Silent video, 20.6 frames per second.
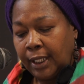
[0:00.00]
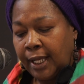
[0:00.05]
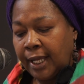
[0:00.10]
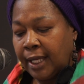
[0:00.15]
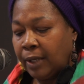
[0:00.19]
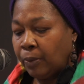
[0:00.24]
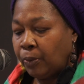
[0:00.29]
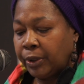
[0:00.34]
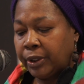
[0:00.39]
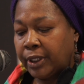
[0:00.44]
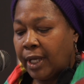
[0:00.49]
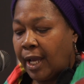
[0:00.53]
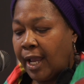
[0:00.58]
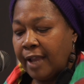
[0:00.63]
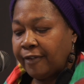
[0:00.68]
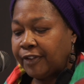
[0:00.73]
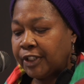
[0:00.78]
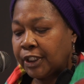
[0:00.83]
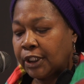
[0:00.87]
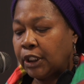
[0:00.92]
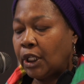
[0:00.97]
he would not
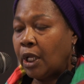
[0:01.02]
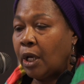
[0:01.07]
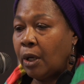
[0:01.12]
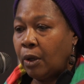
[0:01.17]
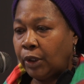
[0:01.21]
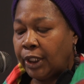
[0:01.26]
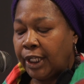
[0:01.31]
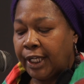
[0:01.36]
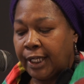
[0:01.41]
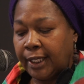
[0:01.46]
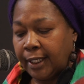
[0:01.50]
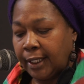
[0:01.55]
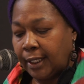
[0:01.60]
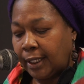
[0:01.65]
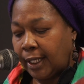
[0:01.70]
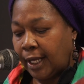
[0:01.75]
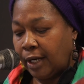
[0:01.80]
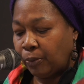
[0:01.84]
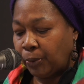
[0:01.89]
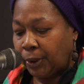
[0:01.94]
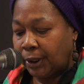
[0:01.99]
have slowly
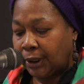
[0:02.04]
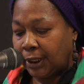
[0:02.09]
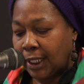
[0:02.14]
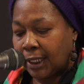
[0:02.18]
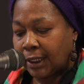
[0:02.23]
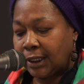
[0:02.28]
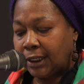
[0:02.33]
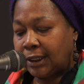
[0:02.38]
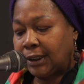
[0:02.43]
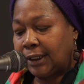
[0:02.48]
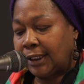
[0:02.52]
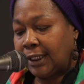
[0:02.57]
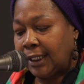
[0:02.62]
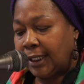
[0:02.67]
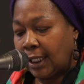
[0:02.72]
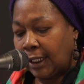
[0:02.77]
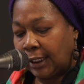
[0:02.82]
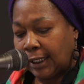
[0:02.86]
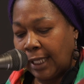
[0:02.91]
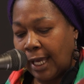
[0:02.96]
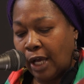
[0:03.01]
and reluctantly
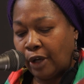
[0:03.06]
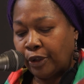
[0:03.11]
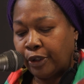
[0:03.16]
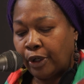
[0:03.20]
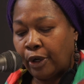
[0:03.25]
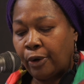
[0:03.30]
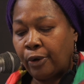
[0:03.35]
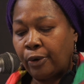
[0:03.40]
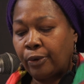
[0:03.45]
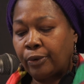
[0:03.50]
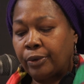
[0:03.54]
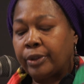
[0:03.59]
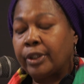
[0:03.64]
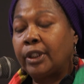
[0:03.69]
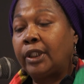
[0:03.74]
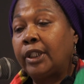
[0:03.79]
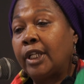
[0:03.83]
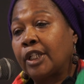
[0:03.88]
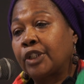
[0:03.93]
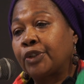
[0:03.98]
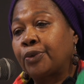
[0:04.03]
allowed her the
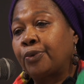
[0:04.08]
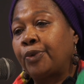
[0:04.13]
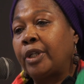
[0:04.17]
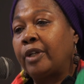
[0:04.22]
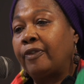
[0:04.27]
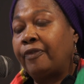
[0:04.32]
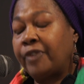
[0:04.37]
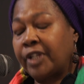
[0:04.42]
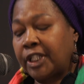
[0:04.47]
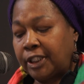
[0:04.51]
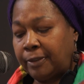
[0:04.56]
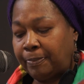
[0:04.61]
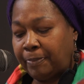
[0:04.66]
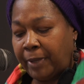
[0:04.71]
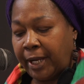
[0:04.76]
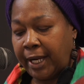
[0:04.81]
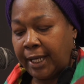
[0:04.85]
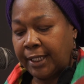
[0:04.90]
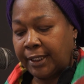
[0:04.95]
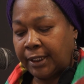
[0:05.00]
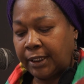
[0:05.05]
luxury of
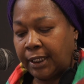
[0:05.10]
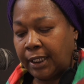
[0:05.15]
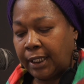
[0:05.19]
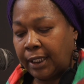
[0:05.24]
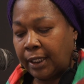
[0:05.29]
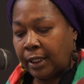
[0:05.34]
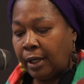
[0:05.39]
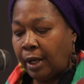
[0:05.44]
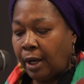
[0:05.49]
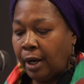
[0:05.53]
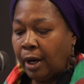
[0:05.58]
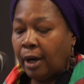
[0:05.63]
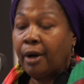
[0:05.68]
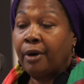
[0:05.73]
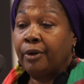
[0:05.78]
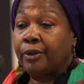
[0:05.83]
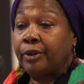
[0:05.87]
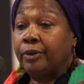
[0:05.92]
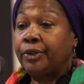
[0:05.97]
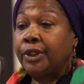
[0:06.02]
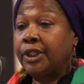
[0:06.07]
expanding
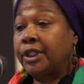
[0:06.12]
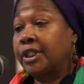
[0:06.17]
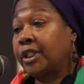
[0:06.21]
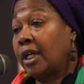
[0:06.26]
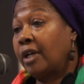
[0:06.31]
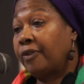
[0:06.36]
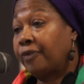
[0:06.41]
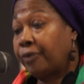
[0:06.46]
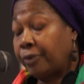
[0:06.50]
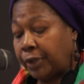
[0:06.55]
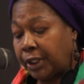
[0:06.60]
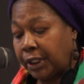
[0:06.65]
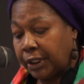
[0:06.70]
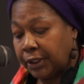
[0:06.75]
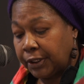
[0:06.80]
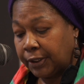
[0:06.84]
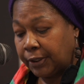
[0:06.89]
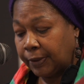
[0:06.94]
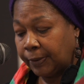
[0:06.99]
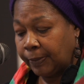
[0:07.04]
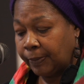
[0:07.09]
her new
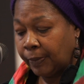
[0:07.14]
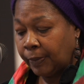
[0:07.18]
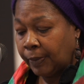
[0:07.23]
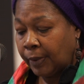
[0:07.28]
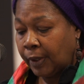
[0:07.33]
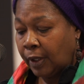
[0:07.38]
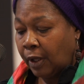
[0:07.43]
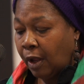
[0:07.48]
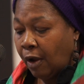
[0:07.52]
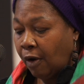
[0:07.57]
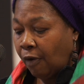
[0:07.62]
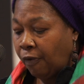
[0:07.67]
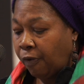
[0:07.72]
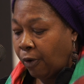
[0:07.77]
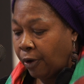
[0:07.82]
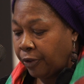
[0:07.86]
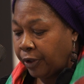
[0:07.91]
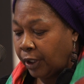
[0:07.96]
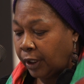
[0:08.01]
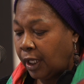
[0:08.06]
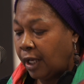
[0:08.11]
discoveries
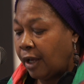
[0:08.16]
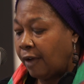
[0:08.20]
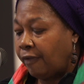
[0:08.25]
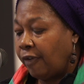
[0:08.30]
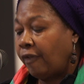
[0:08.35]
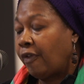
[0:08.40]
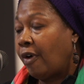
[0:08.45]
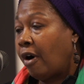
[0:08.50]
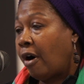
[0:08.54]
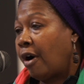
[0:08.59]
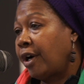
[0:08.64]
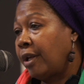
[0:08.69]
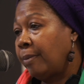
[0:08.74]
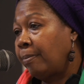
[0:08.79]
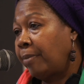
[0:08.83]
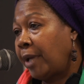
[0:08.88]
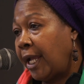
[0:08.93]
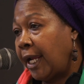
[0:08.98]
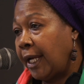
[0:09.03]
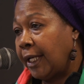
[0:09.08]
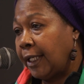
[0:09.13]
for the love of art and
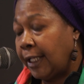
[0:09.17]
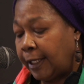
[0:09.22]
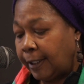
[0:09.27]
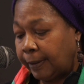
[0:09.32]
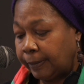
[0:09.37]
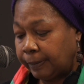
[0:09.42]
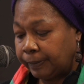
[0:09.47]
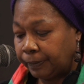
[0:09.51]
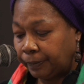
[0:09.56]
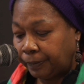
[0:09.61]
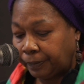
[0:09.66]
painting.